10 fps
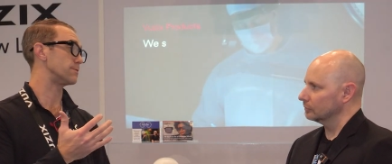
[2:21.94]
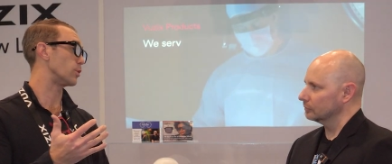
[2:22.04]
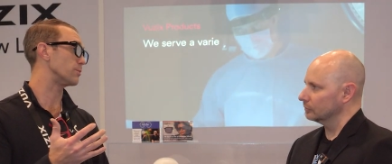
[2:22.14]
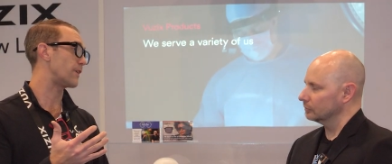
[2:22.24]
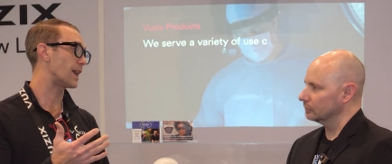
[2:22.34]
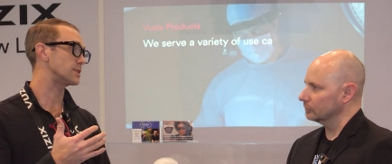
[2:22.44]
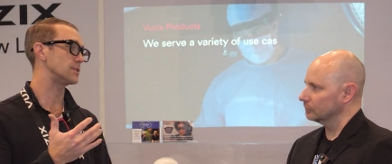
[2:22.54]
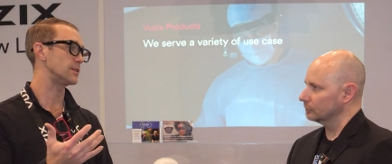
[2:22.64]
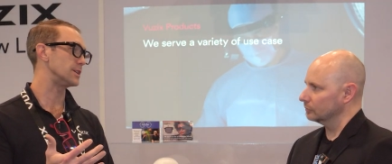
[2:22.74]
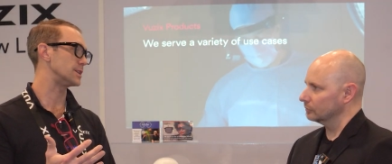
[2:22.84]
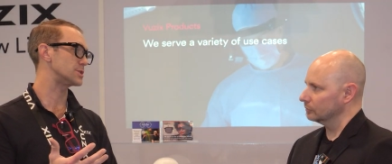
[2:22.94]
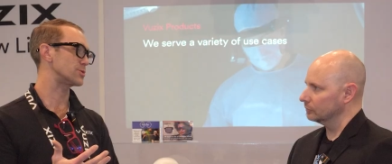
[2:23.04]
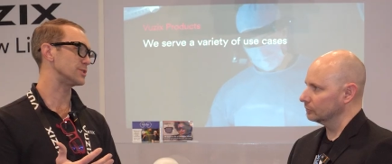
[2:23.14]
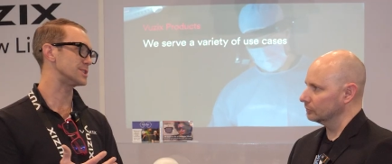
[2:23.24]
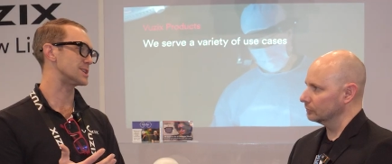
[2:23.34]
Speaker 1: their form factor, their
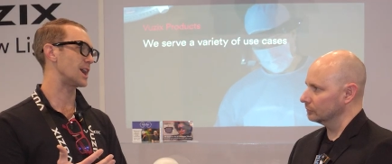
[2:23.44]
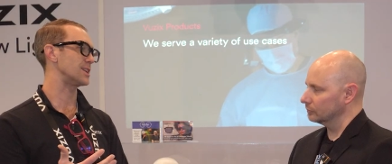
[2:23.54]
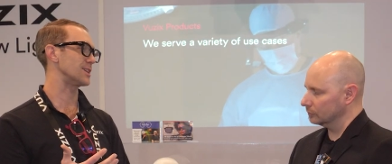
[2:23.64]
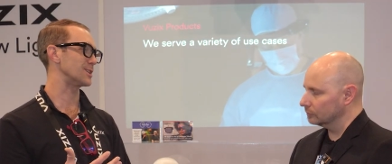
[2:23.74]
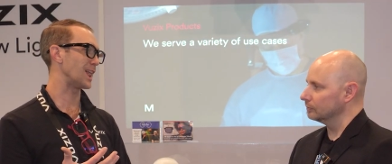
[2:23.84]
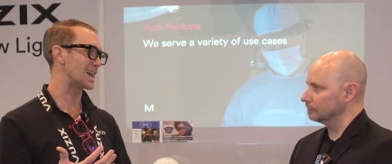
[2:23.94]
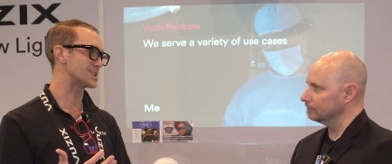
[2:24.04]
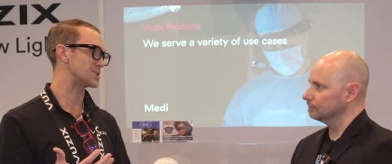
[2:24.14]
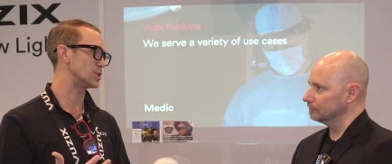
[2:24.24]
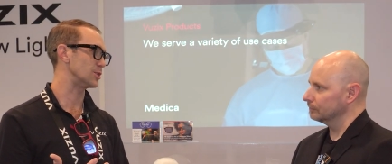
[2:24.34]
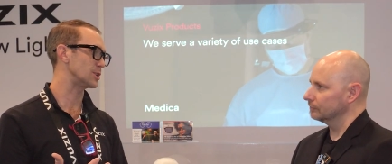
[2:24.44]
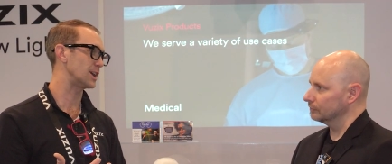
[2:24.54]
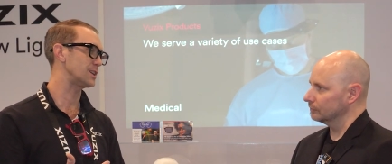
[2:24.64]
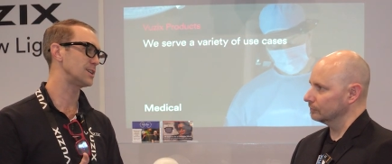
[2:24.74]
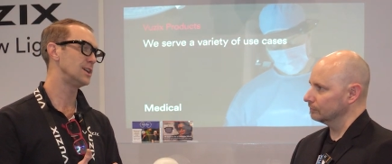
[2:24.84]
industrial design, and their glasses to look
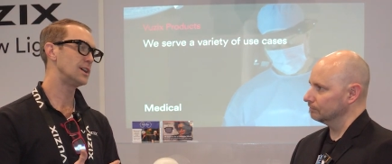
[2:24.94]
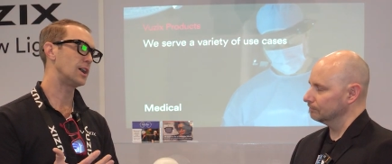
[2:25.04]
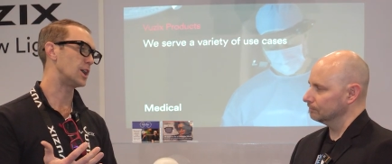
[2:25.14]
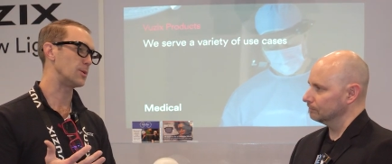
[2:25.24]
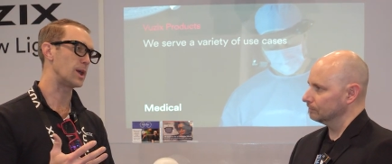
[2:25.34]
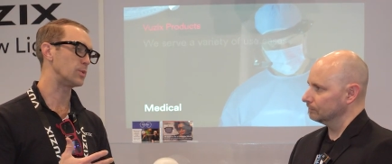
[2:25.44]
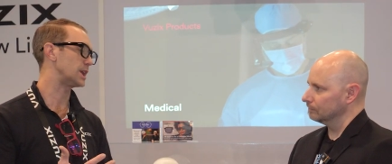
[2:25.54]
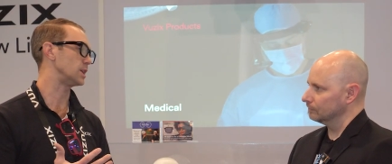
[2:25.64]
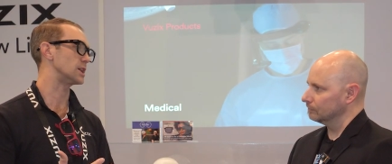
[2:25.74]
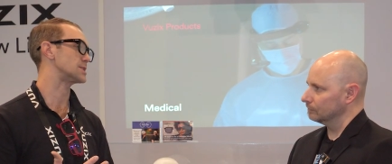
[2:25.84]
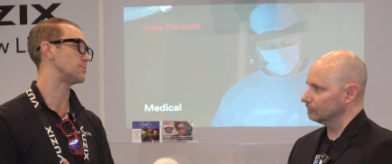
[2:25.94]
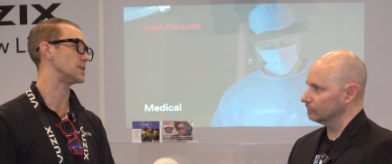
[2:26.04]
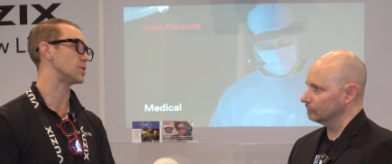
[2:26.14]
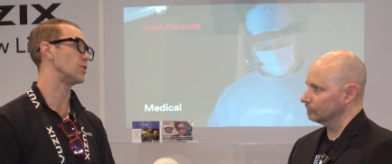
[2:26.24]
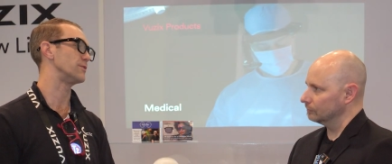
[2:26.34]
like. Uh, and we can
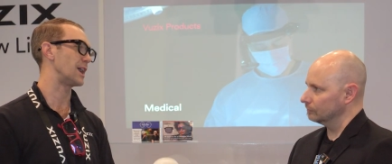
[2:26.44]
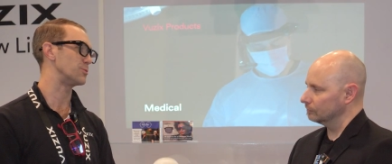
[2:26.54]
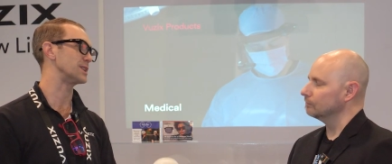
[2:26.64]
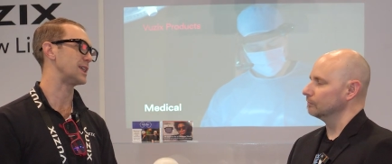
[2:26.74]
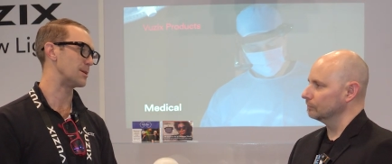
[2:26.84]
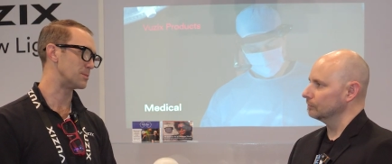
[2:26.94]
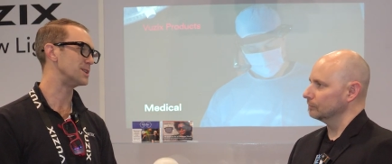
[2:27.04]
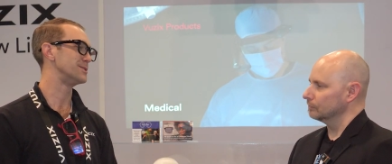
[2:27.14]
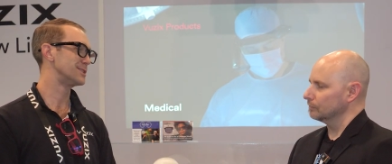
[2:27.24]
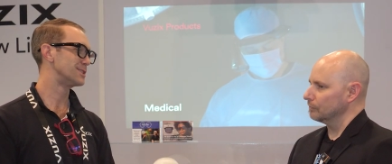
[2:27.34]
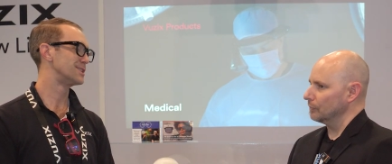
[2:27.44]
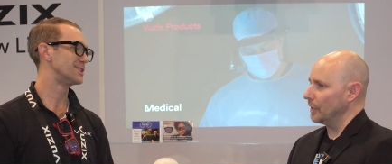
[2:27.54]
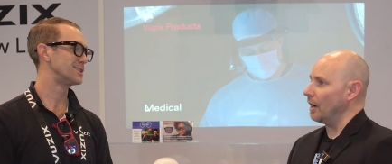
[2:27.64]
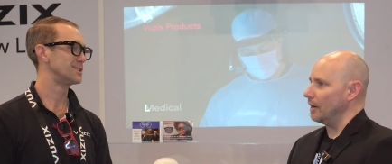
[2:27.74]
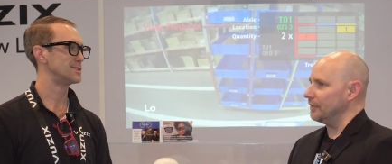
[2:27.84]
customize all of that with them.
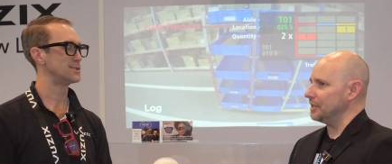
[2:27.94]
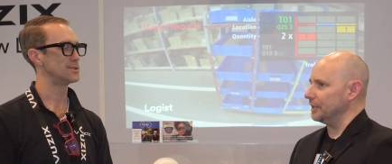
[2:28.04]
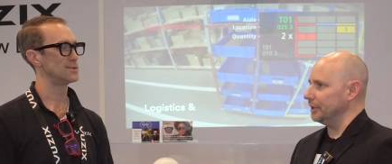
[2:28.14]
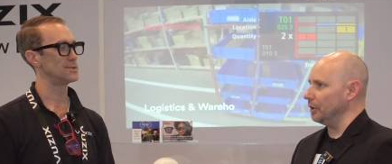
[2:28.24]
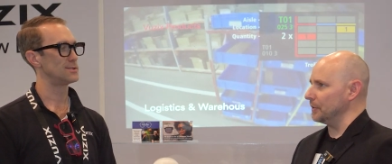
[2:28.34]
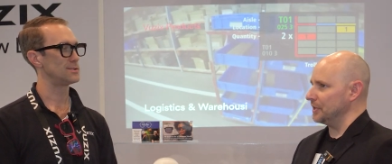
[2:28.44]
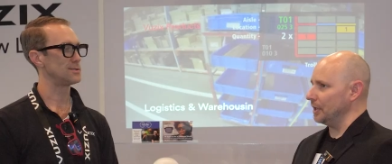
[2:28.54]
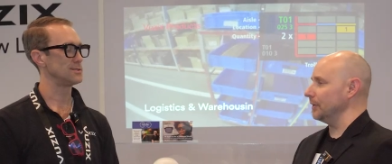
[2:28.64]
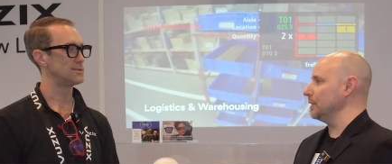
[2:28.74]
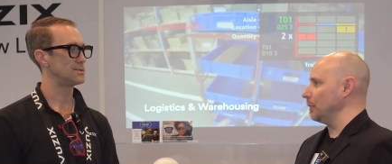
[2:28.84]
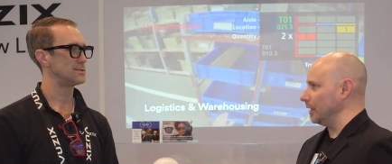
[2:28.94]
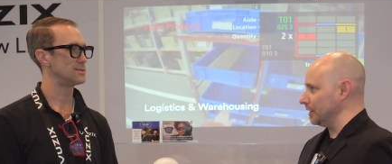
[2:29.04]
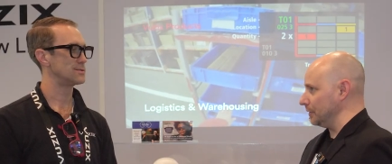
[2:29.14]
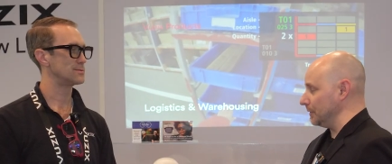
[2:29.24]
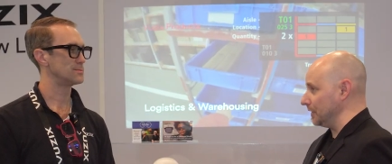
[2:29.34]
Speaker 2: Now, obviously, you don't sell these
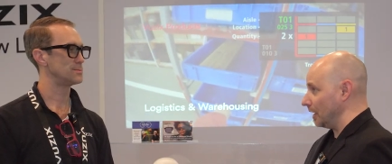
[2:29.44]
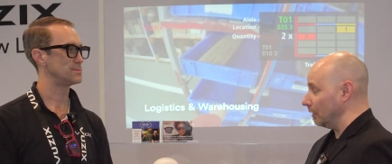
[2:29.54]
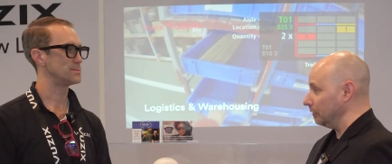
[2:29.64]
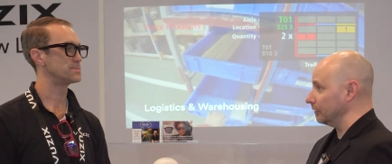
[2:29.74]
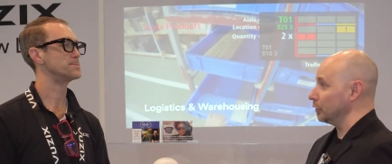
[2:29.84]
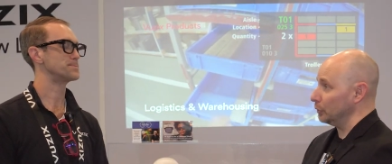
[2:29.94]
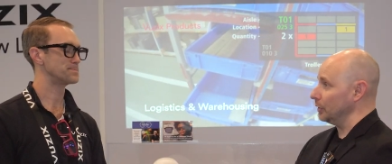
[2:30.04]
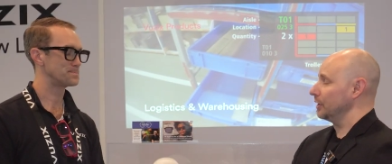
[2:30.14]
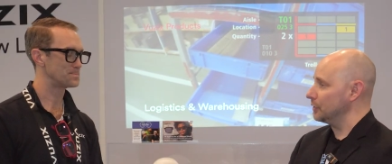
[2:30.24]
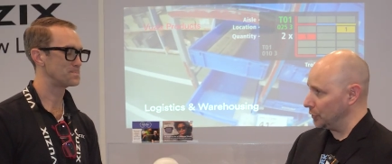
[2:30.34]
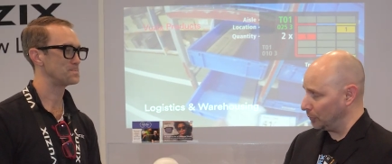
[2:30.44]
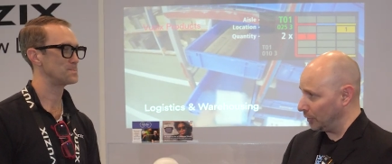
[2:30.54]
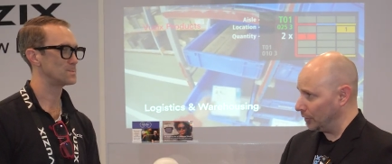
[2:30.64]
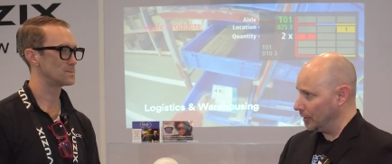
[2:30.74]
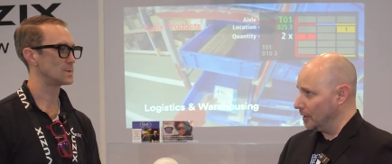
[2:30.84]
products yourself to the
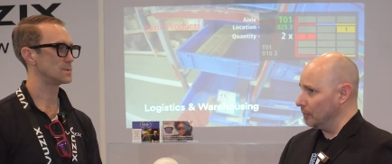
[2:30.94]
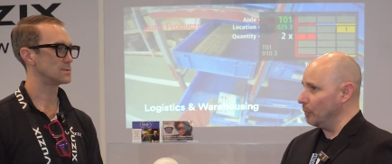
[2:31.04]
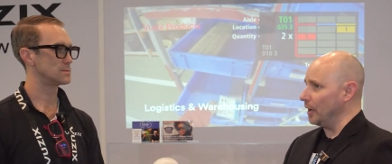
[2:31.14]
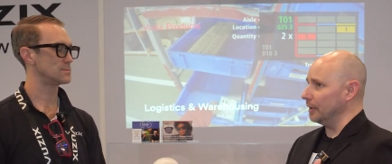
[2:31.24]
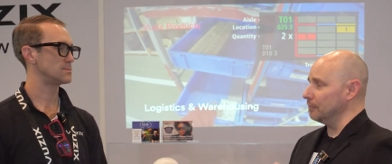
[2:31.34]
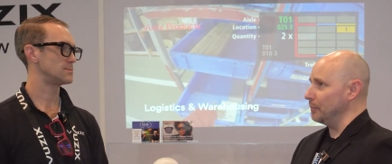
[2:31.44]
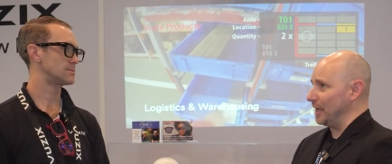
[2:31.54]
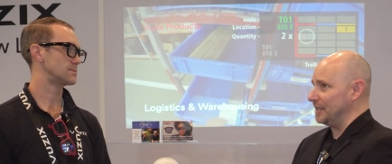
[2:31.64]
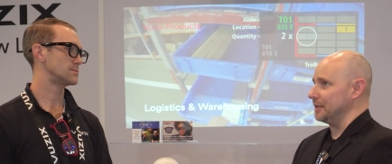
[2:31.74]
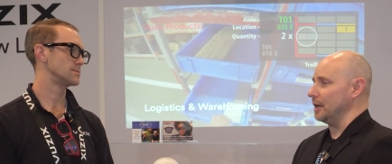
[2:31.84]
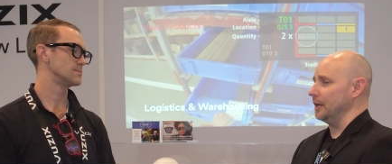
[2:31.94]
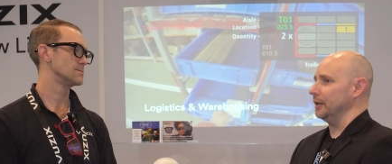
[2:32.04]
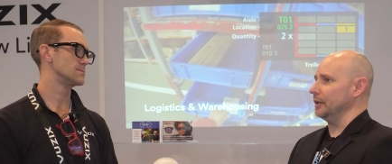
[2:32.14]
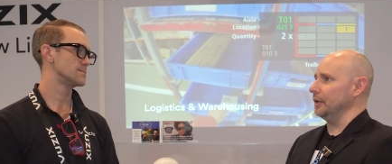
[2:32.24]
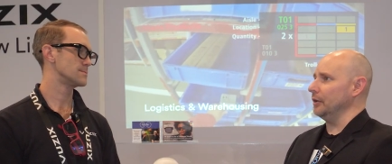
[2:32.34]
consumer, but based
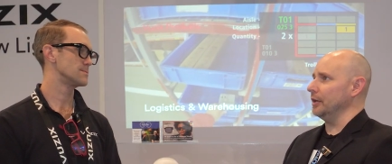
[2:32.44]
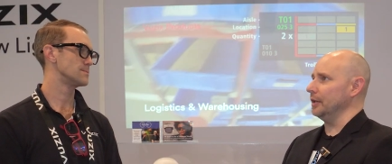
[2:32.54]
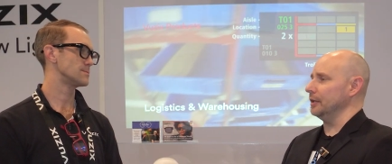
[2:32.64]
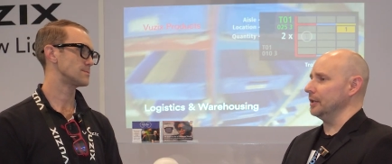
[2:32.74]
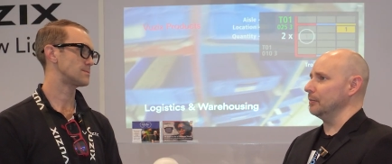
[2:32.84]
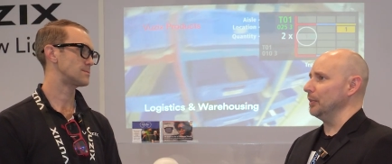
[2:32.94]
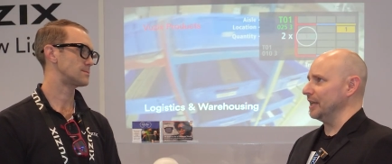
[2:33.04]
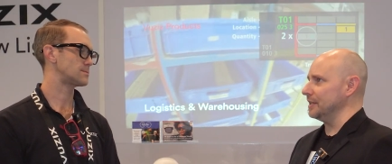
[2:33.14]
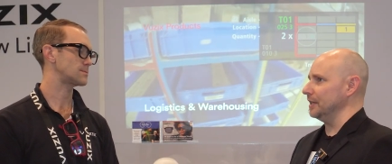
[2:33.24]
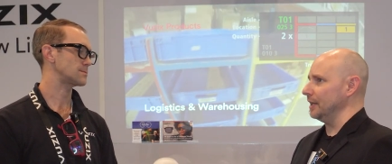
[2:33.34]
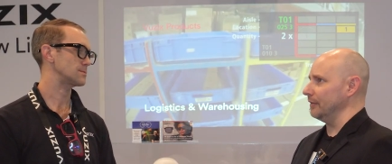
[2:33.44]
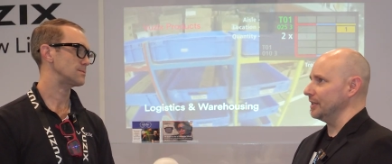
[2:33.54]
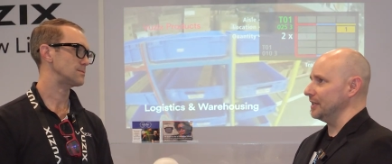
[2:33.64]
on you know the, the complexity of